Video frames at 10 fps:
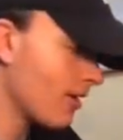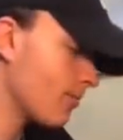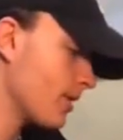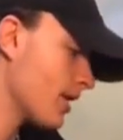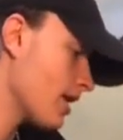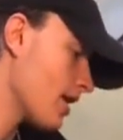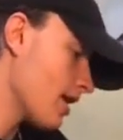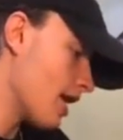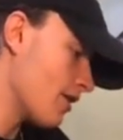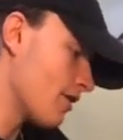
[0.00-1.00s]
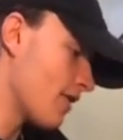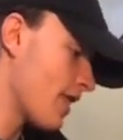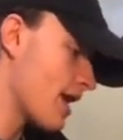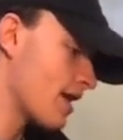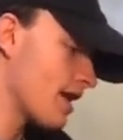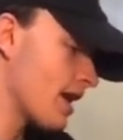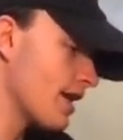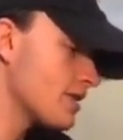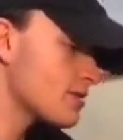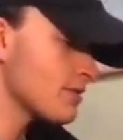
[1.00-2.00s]
card. But other than that,
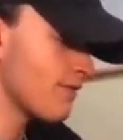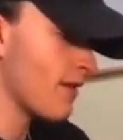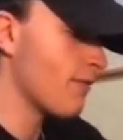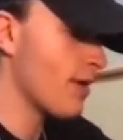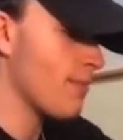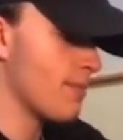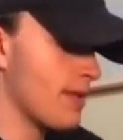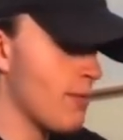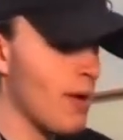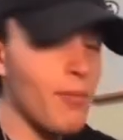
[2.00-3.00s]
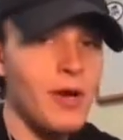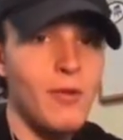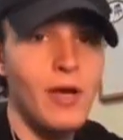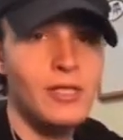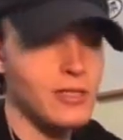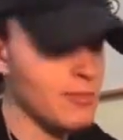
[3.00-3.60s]
uh, this was a fun rip. It went pretty quick